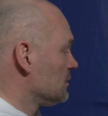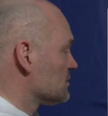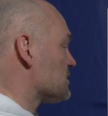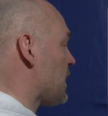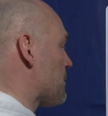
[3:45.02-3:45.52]

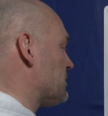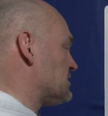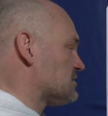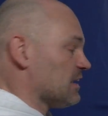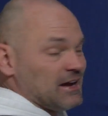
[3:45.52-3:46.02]
Stop
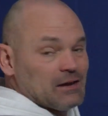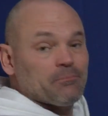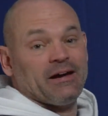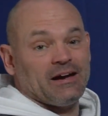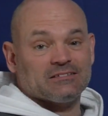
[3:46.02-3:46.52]
and
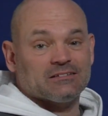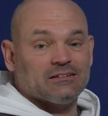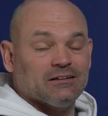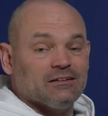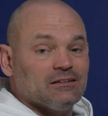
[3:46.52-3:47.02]
stand, pass and
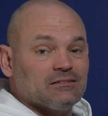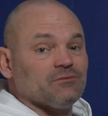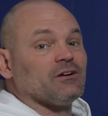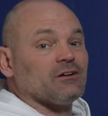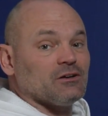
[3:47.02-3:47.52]
cut
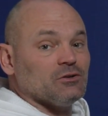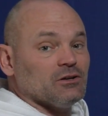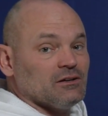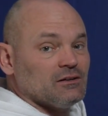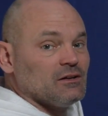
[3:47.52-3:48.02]
isn't very
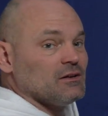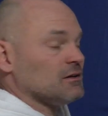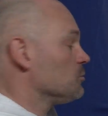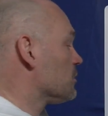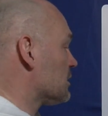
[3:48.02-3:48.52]
good.
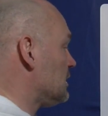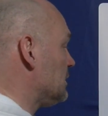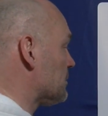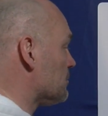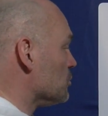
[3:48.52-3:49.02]
You want to
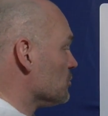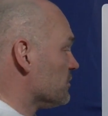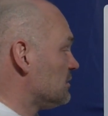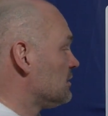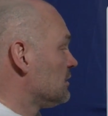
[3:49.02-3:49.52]
keep them
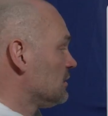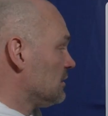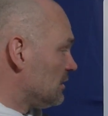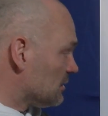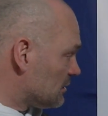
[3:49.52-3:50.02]
moving
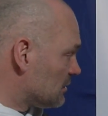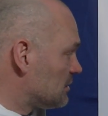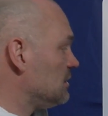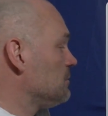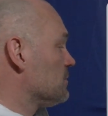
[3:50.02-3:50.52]

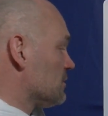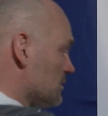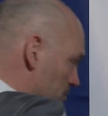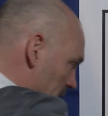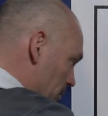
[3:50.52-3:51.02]
and keep
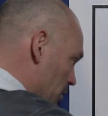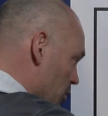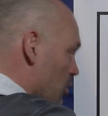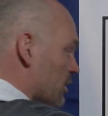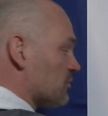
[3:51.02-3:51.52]
people
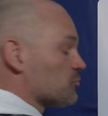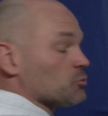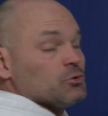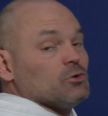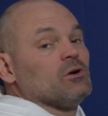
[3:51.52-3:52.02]
going
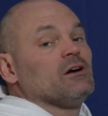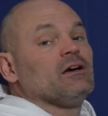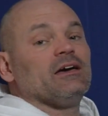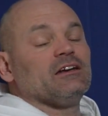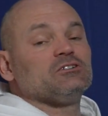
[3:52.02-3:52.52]
through,
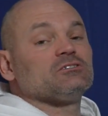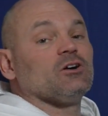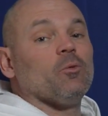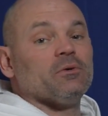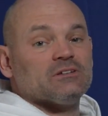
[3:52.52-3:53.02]
and it just
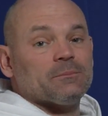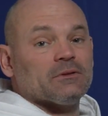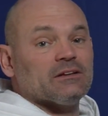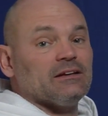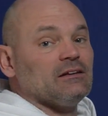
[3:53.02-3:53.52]
opens up
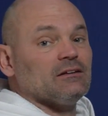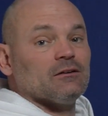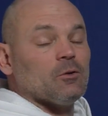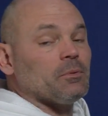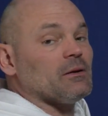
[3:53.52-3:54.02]
the lane
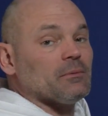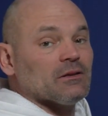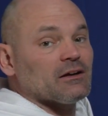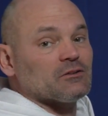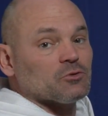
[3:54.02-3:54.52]
and it'll open up a
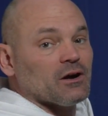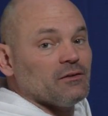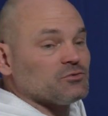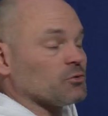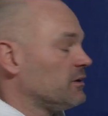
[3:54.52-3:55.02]
lot of
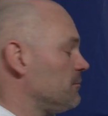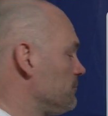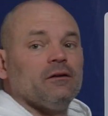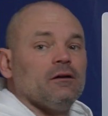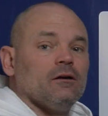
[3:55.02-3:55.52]
drives for you.
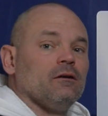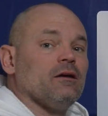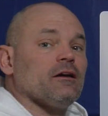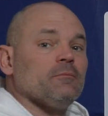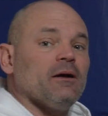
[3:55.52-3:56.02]

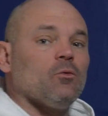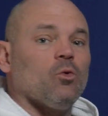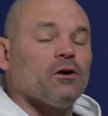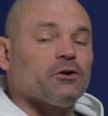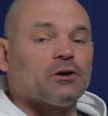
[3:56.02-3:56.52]
Now, you may
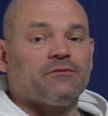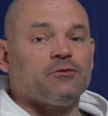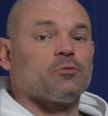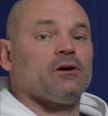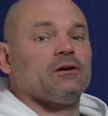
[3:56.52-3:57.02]
wonder, if
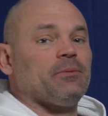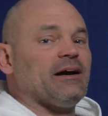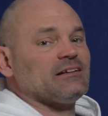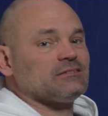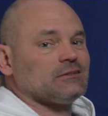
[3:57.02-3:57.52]
you're running
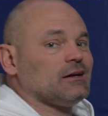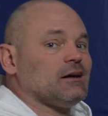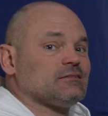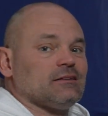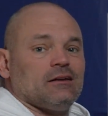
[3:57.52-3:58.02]
pass and
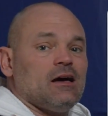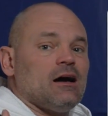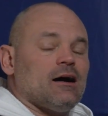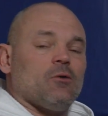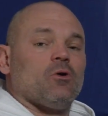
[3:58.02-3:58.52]
cut, say,
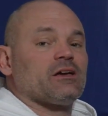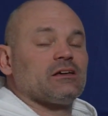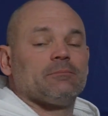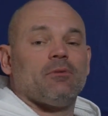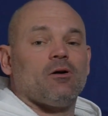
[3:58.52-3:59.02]
I want to
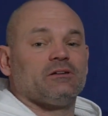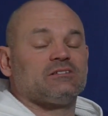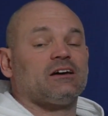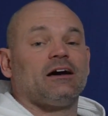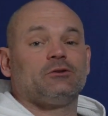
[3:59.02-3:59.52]
get the ball
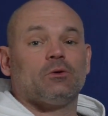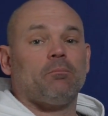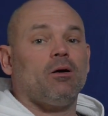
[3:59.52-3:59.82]
inside to a